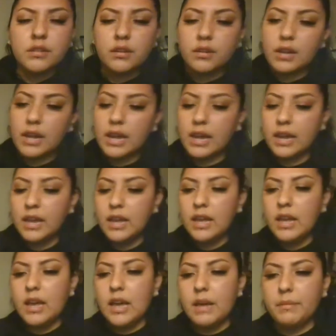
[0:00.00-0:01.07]
Okay,
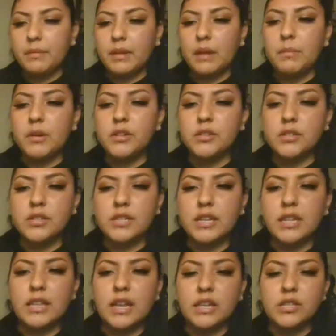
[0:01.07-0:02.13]
I'm also
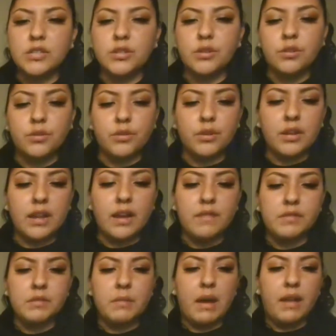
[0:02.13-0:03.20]
seeing that too. You could
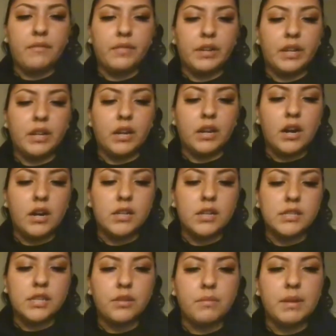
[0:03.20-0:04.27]
have some African gods
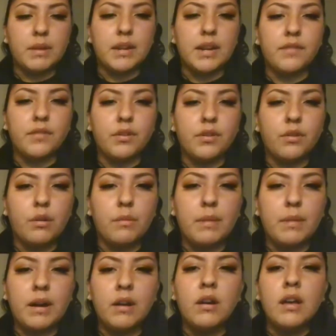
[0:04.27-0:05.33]
that you might not even know
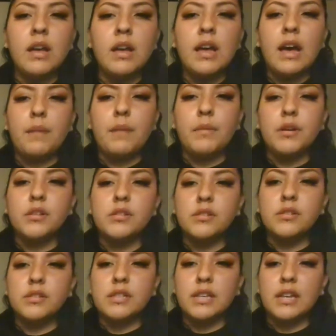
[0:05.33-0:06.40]
about. I'm
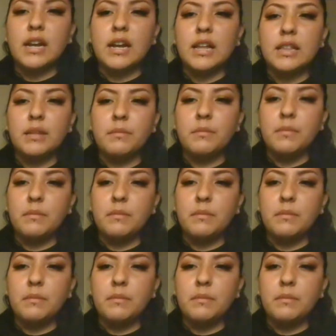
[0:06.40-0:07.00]
also seeing Kali.